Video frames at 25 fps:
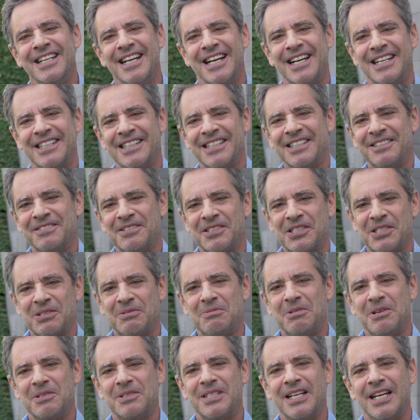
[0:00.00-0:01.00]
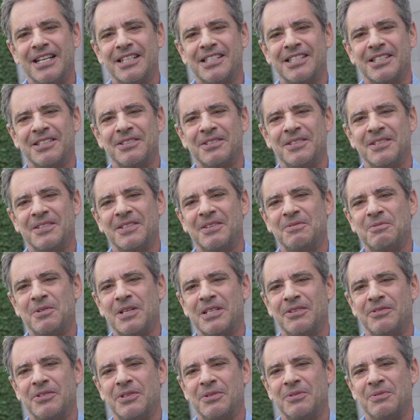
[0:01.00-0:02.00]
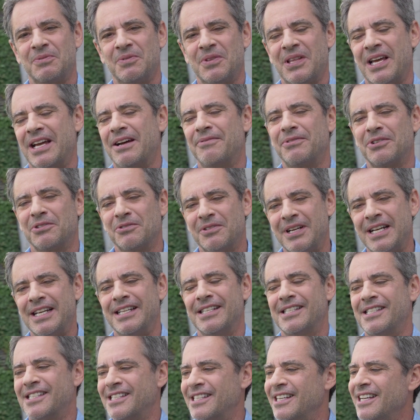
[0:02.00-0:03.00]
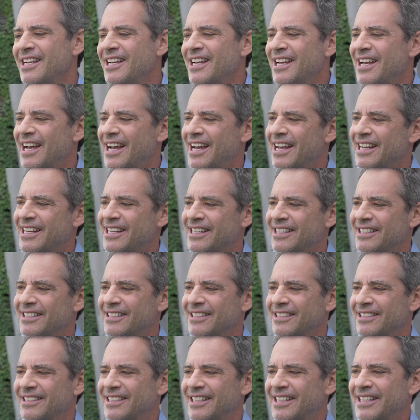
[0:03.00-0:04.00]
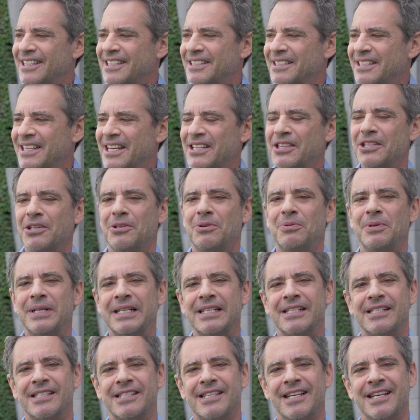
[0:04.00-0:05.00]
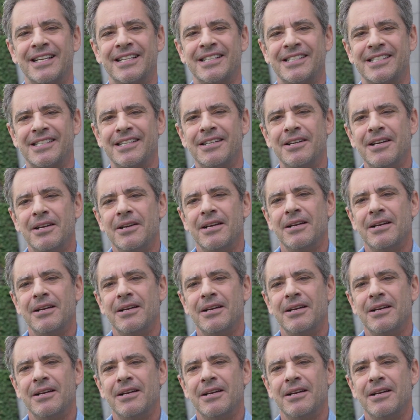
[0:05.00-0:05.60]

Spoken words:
And there was a quotation, they have a race, and the queen says,